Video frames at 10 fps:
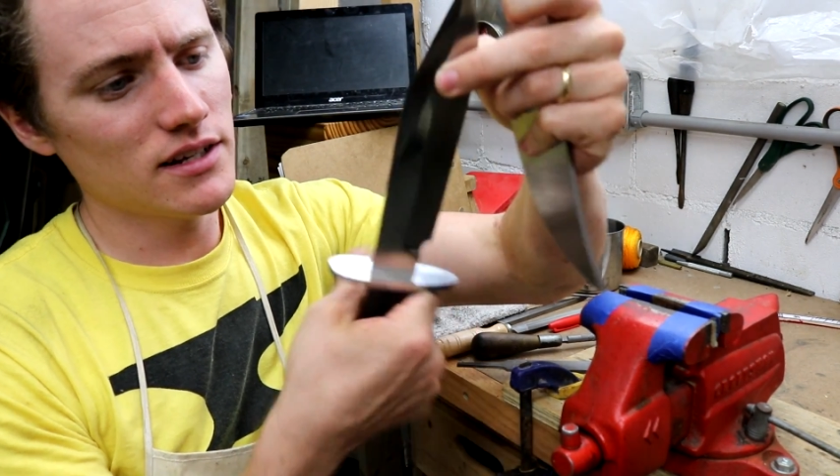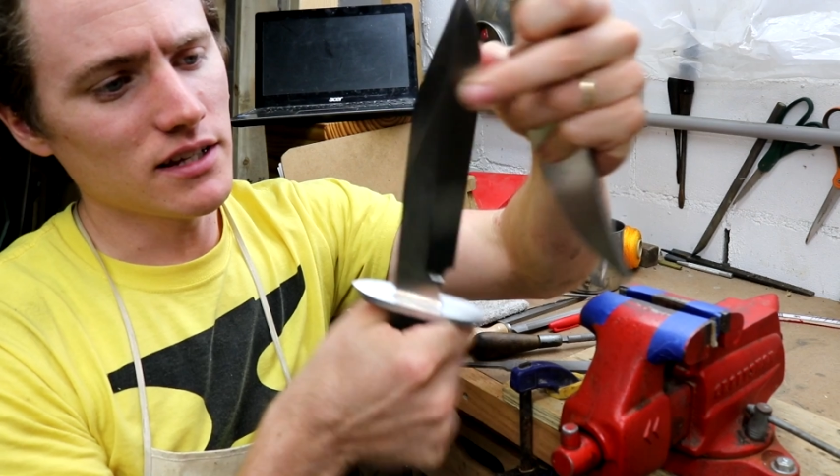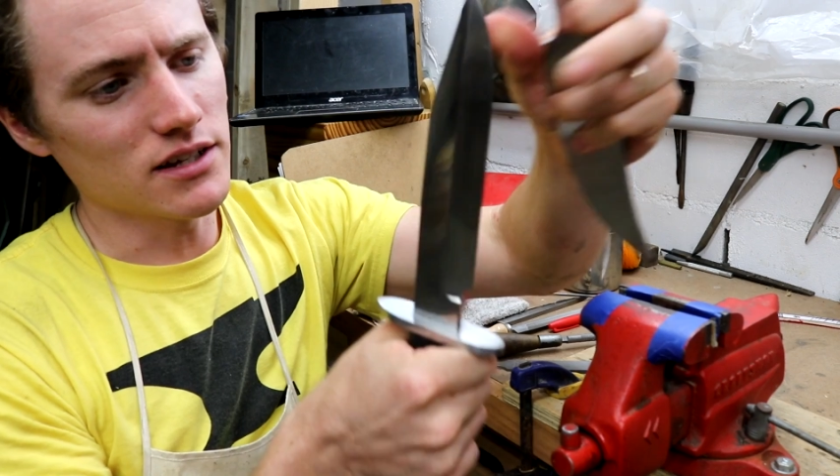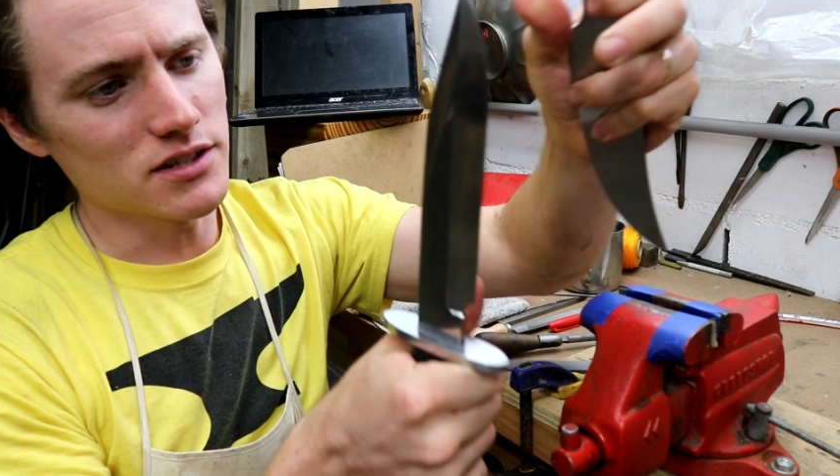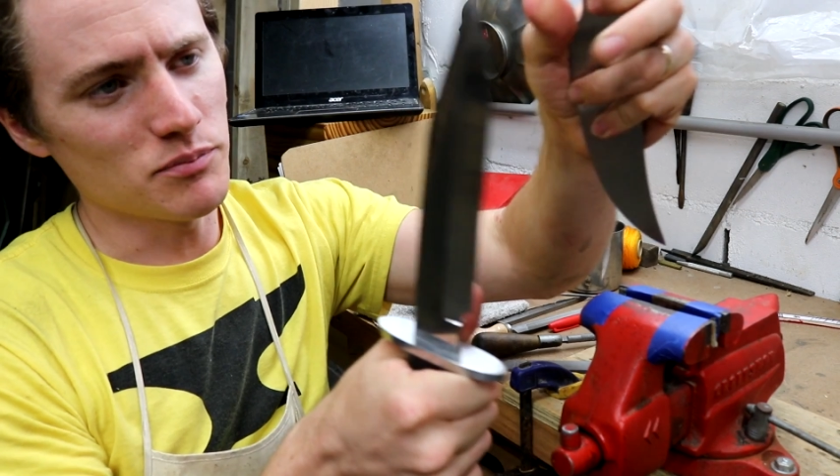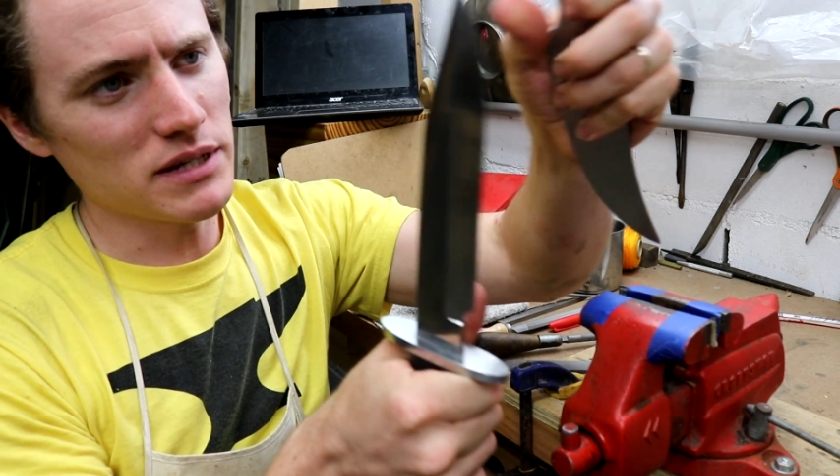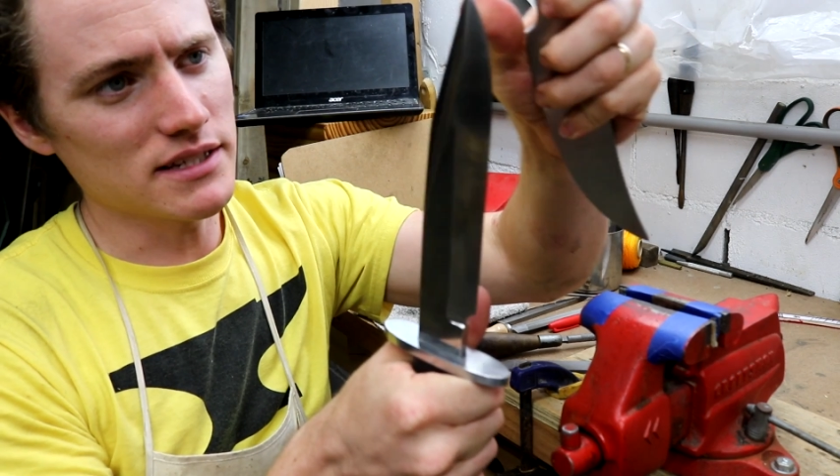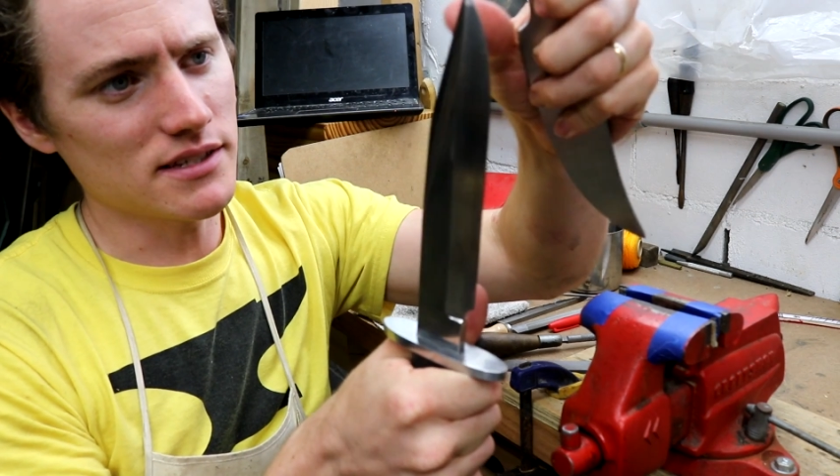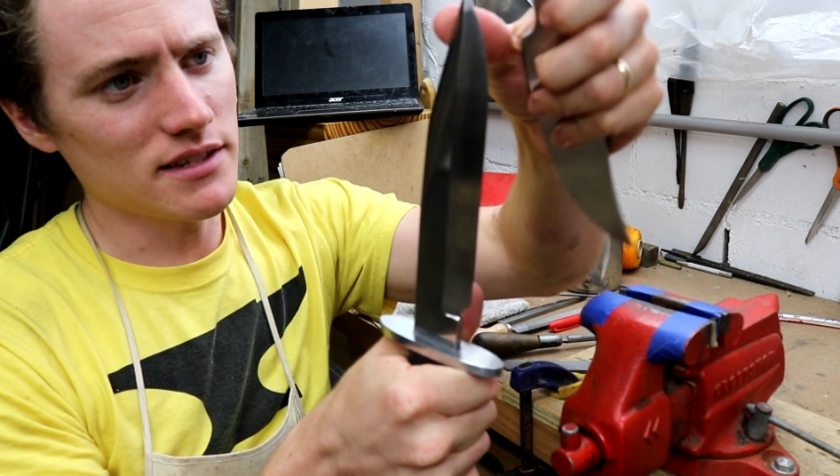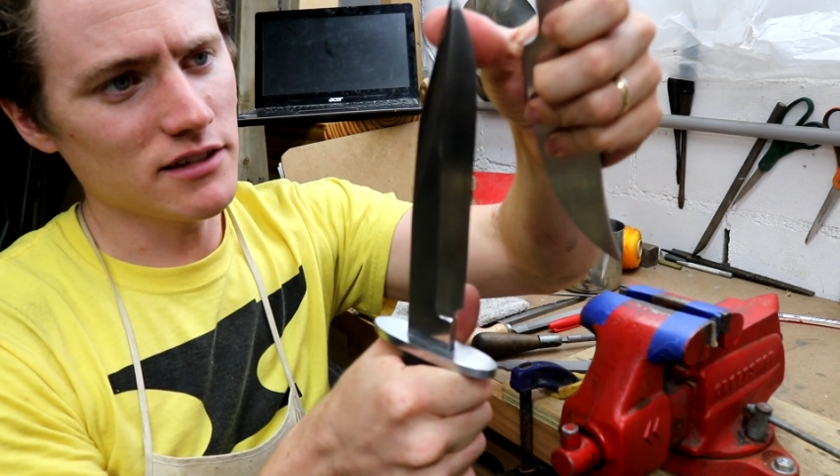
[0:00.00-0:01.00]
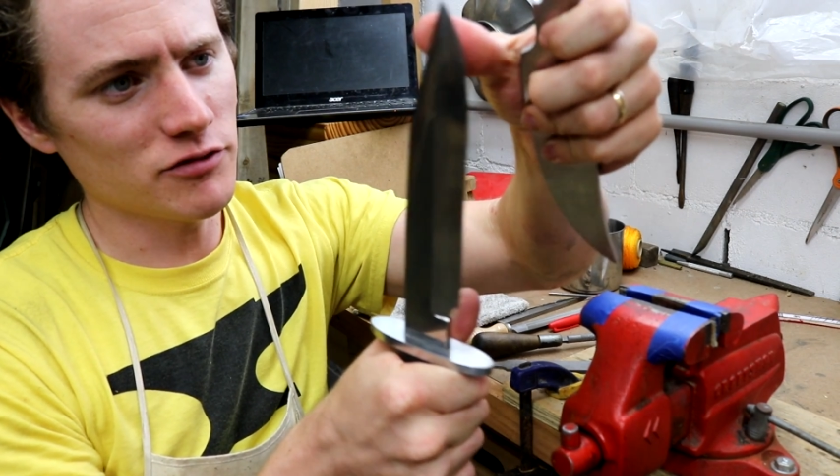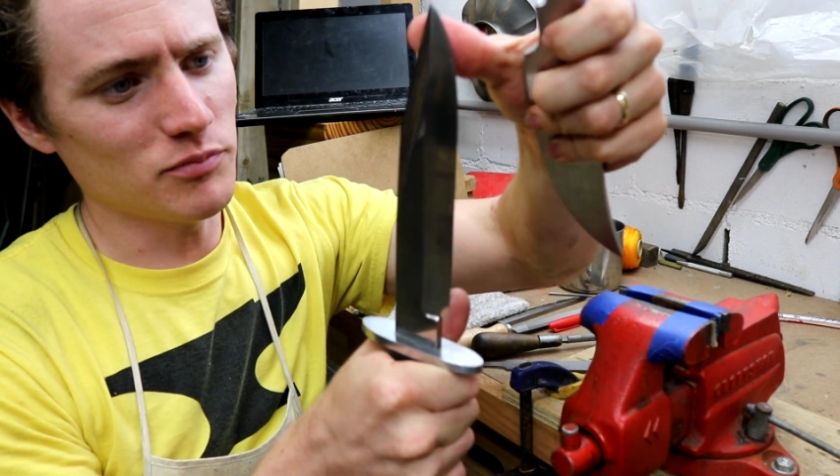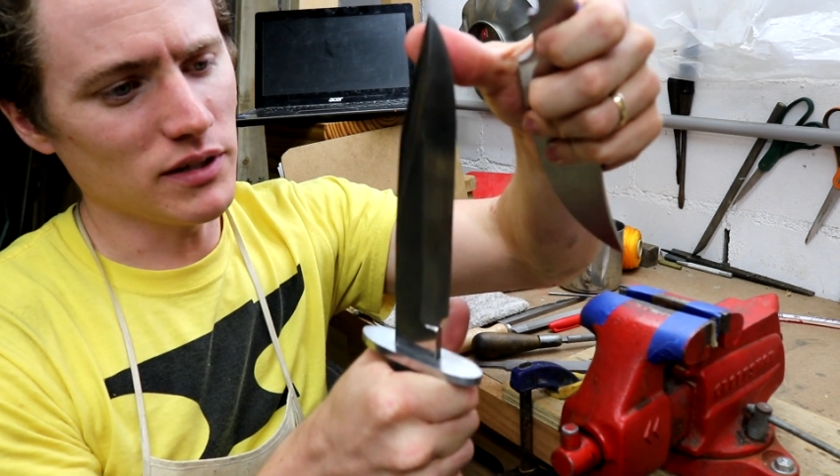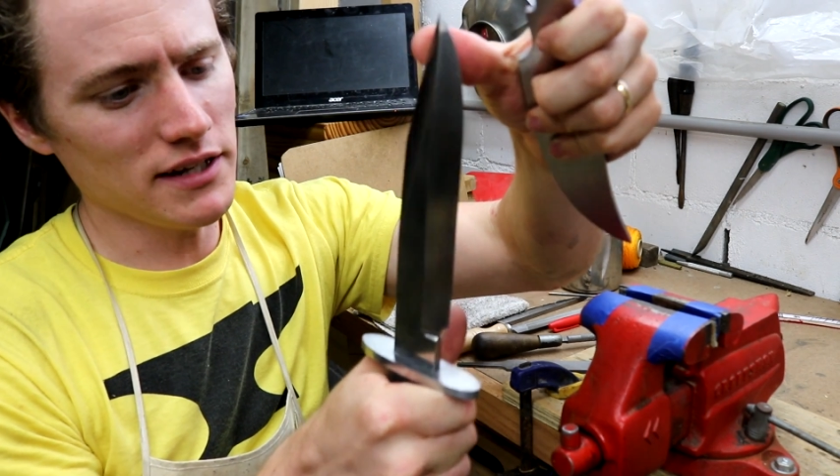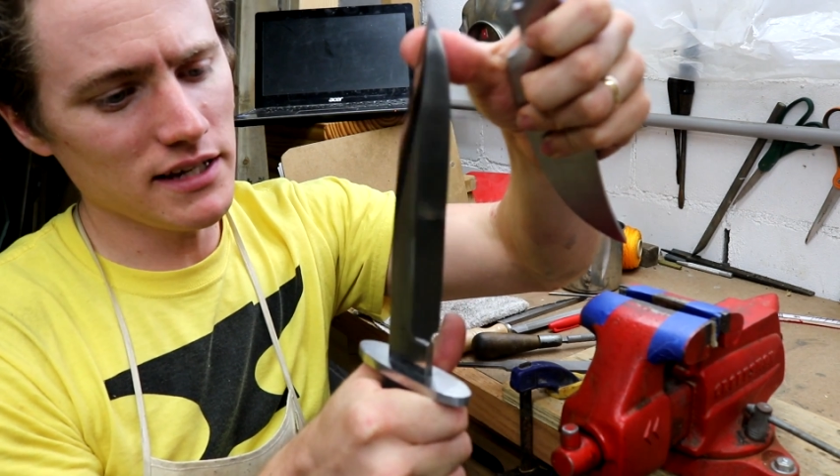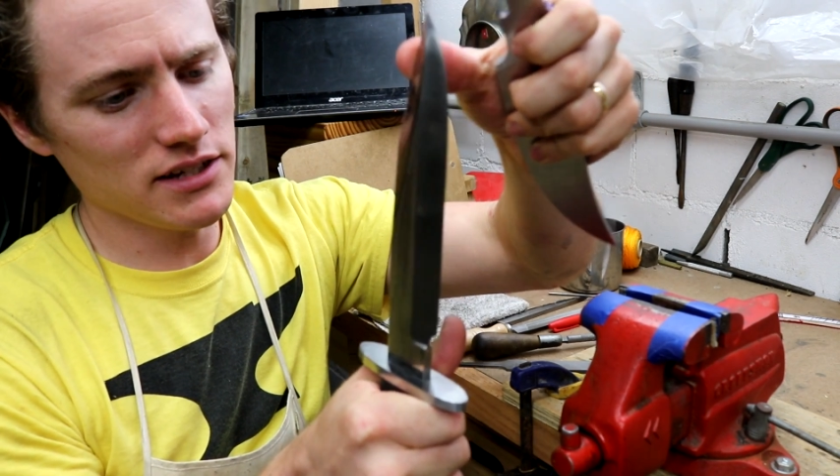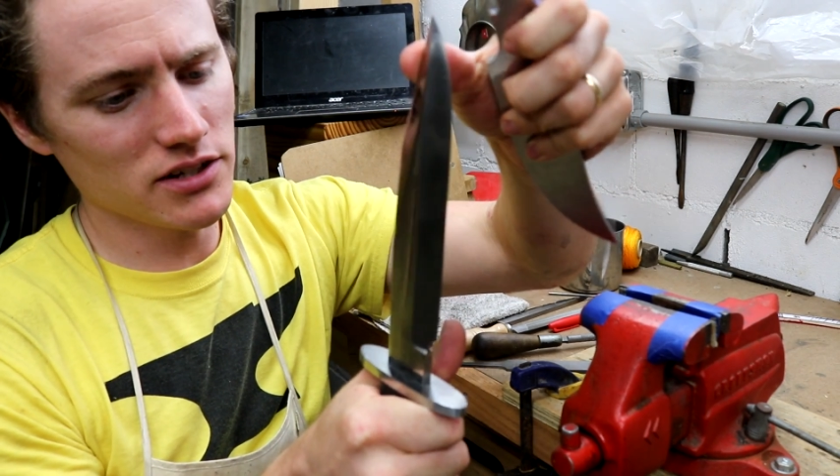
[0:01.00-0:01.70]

It's a big stiff blade.